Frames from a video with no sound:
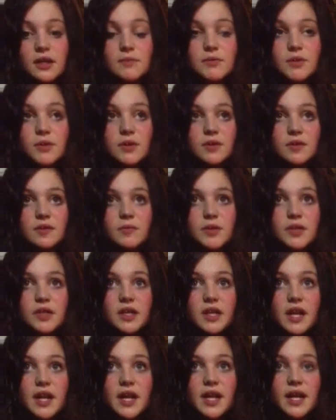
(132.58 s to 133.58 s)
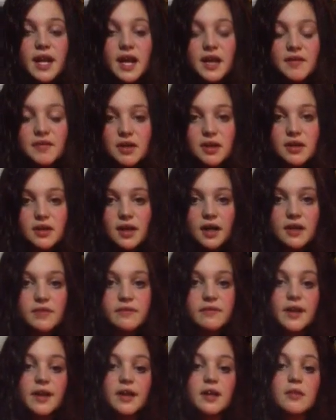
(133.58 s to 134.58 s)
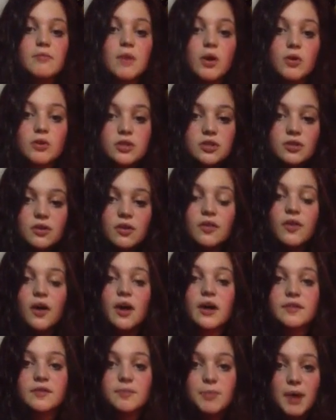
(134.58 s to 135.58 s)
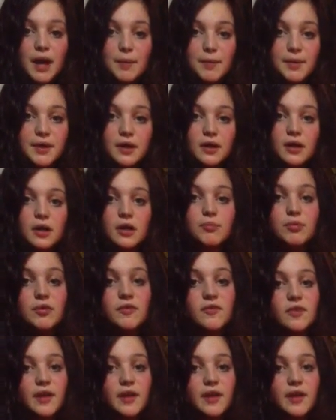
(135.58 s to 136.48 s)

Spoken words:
towards the beginning, having a lot of, like, emotional thoughts popping up of,